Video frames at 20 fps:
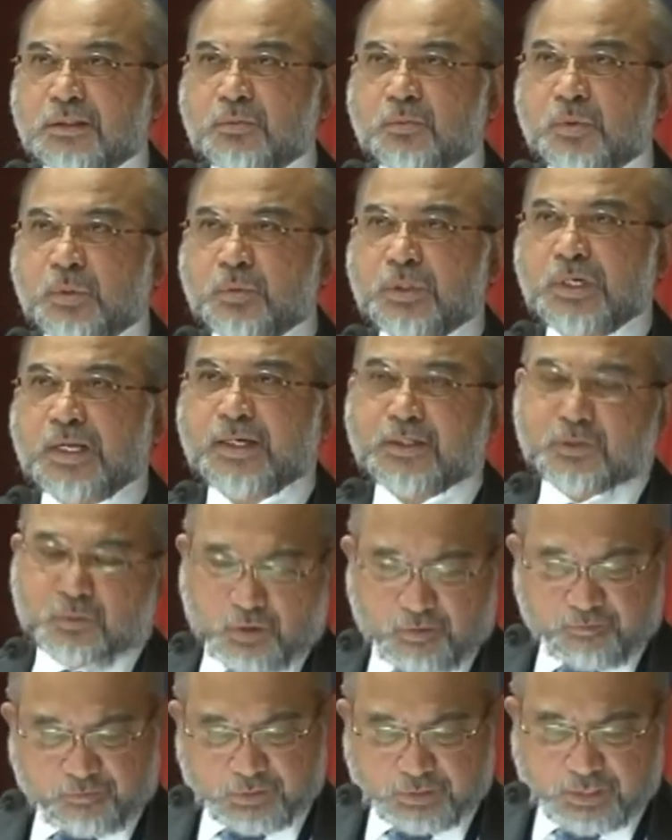we would like
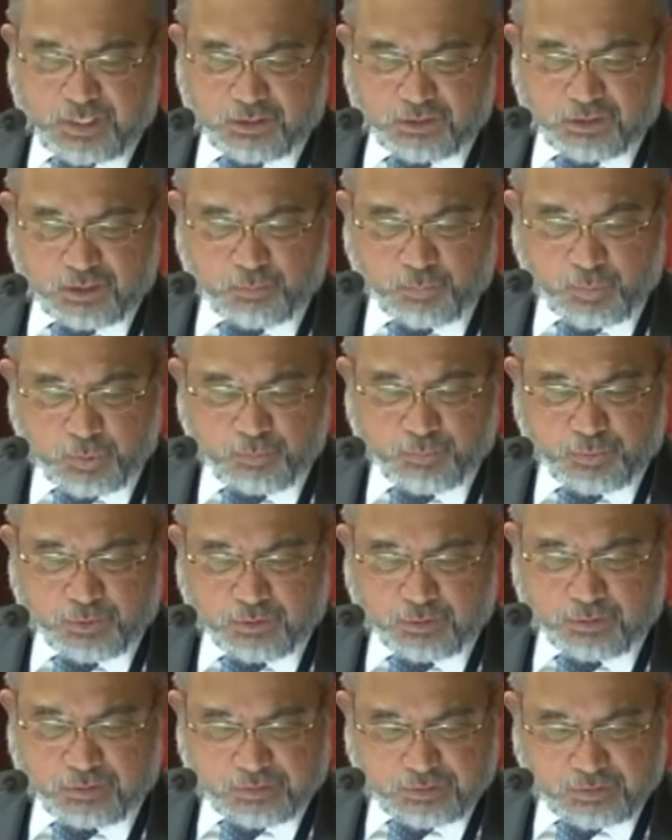to emphasize a
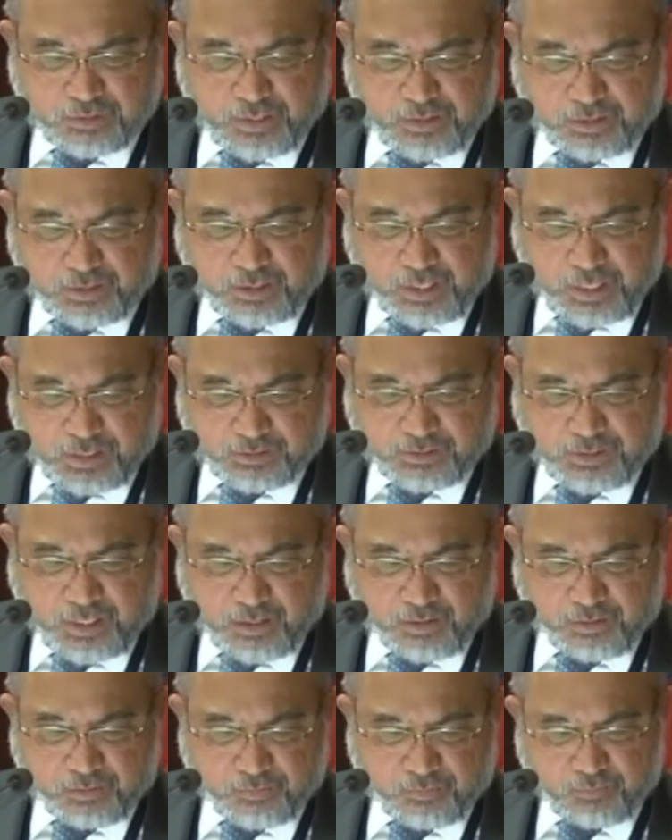people-centered
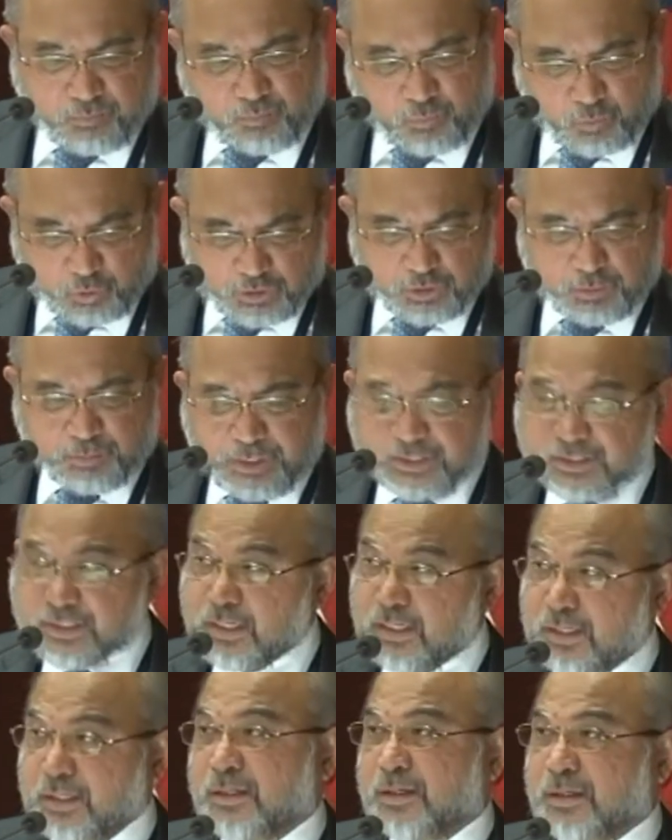ASEAN, which is
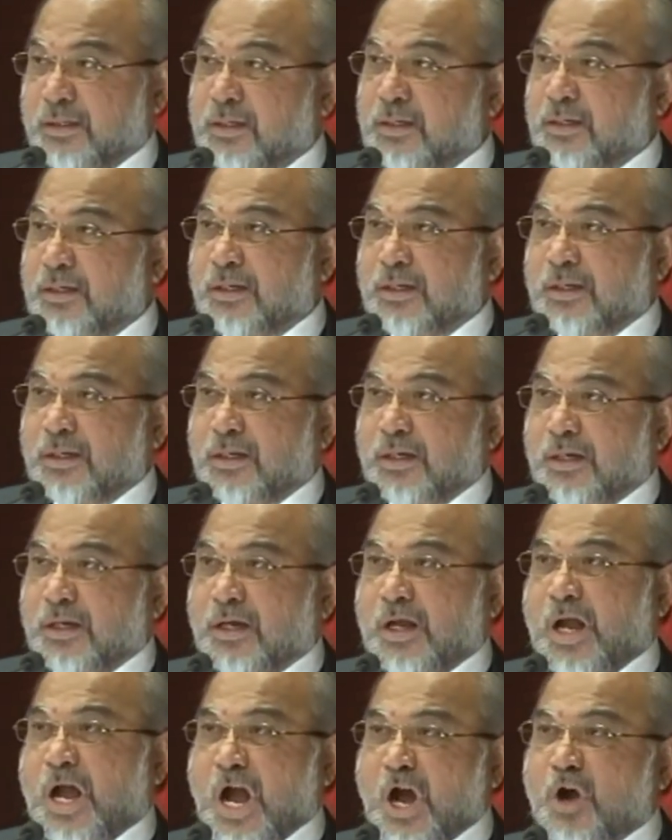basically
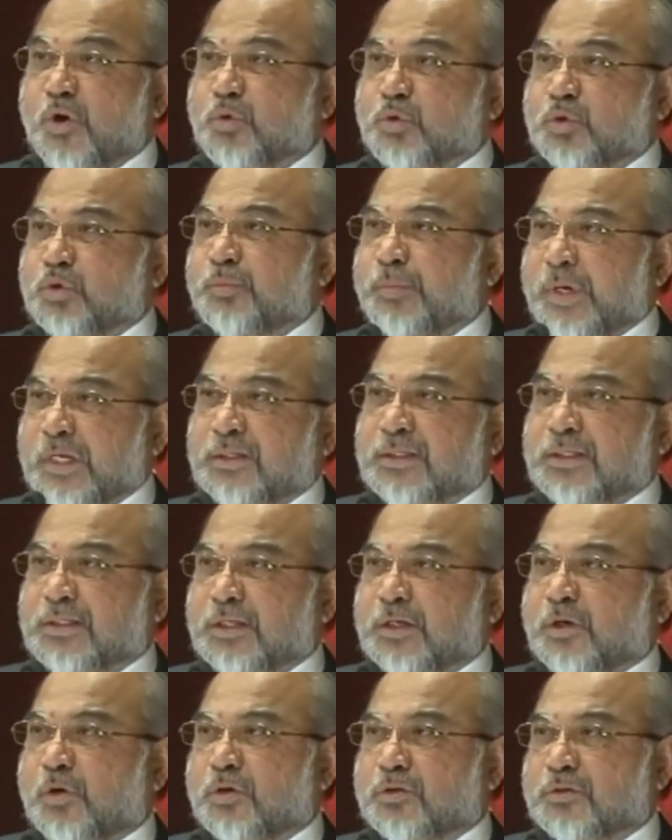how to better
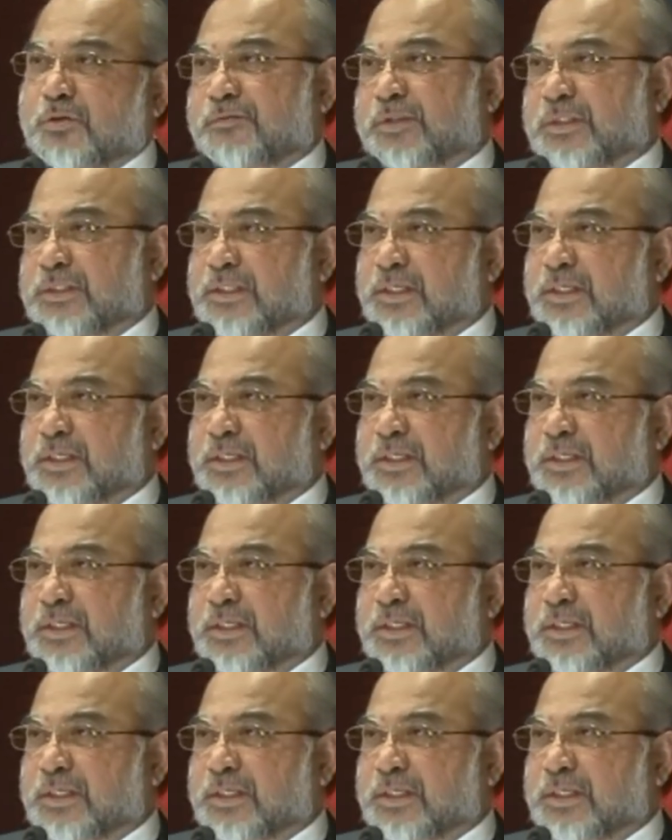the lot of the